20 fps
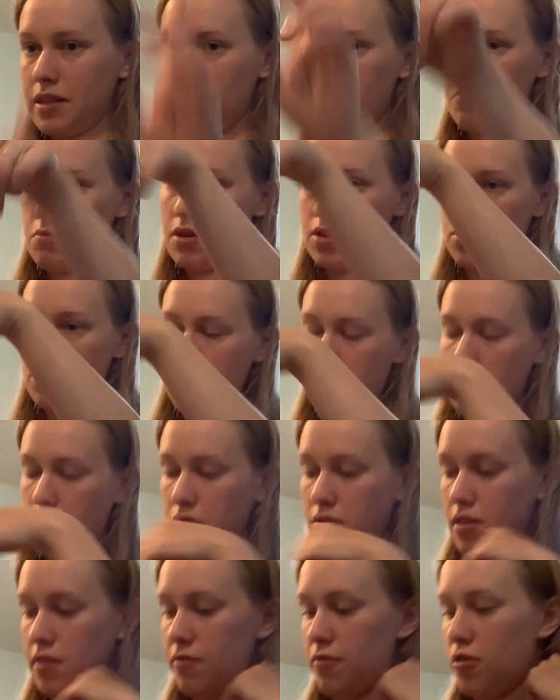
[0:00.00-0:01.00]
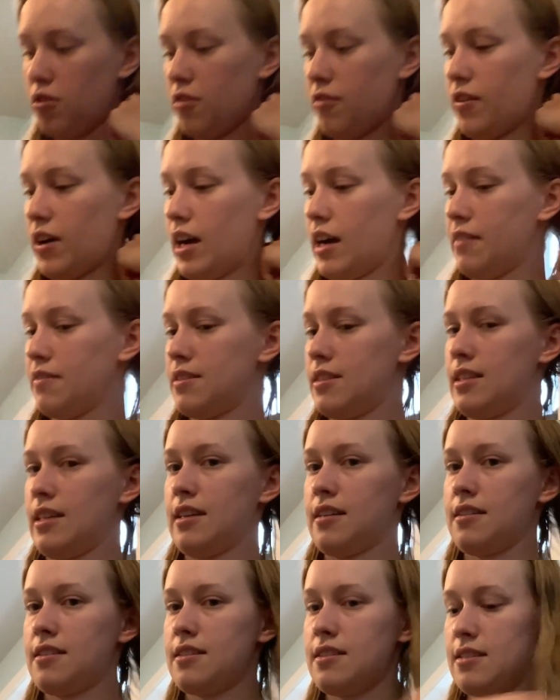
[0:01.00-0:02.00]
1, 2, 3, 4, 5,
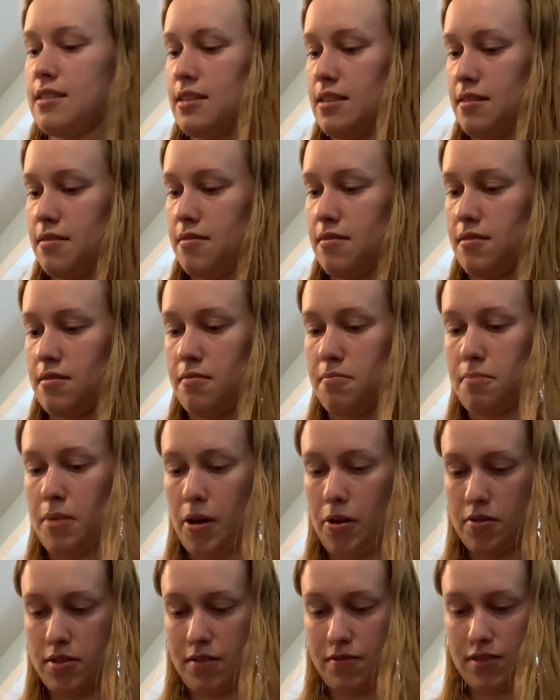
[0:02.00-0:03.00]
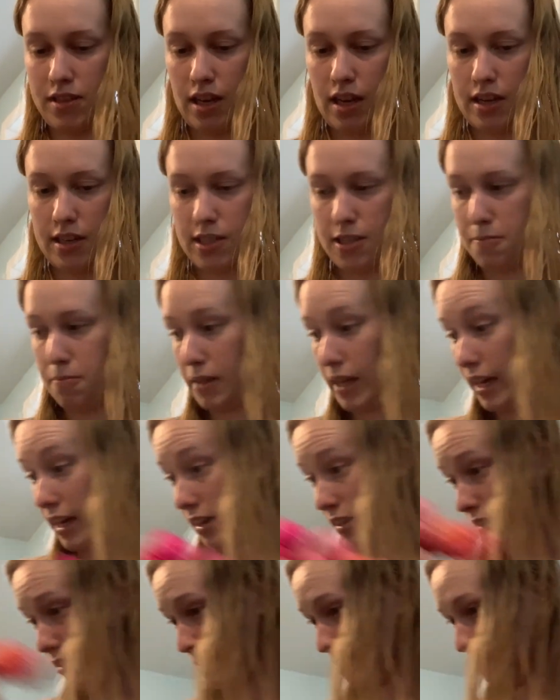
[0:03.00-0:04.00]
6 pairs of socks planned.